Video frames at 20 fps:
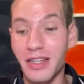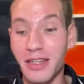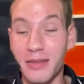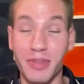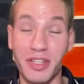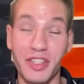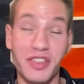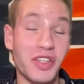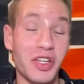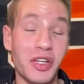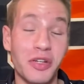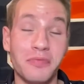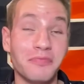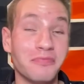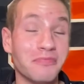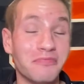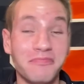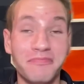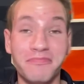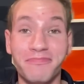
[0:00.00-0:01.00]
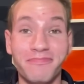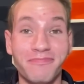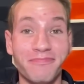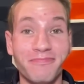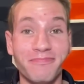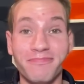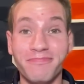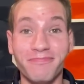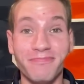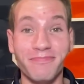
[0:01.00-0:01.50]
But still,
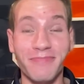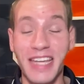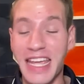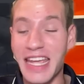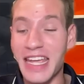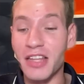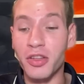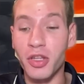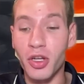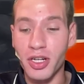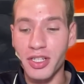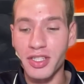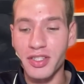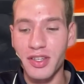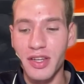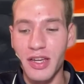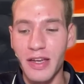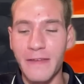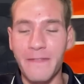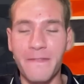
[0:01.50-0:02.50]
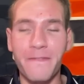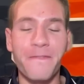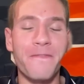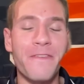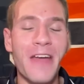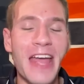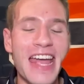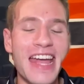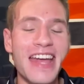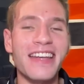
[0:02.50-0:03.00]
he looked
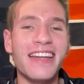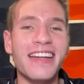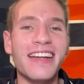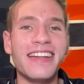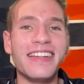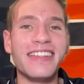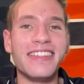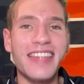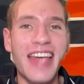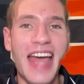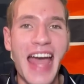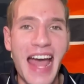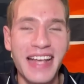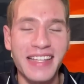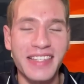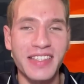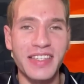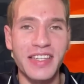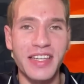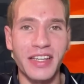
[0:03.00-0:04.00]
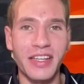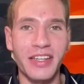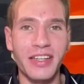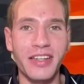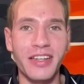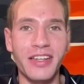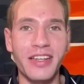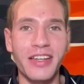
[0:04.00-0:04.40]
fantastic